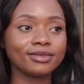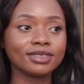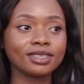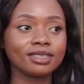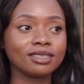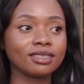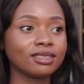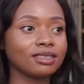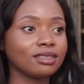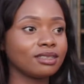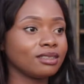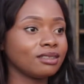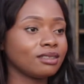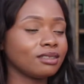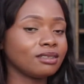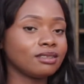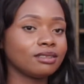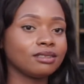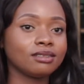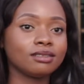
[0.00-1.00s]

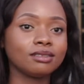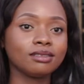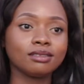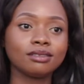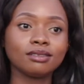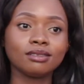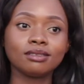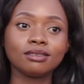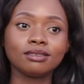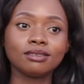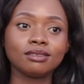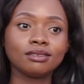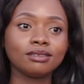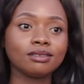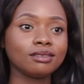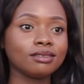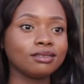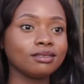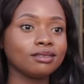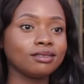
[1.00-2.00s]

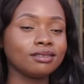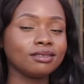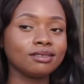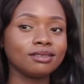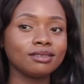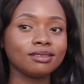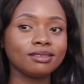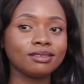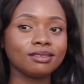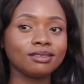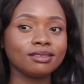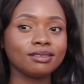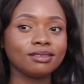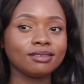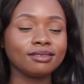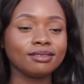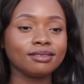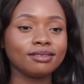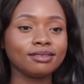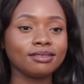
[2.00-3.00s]

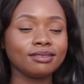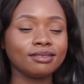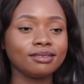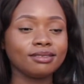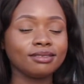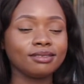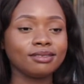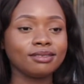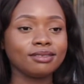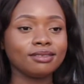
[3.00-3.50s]
No words are spoken by the person on screen.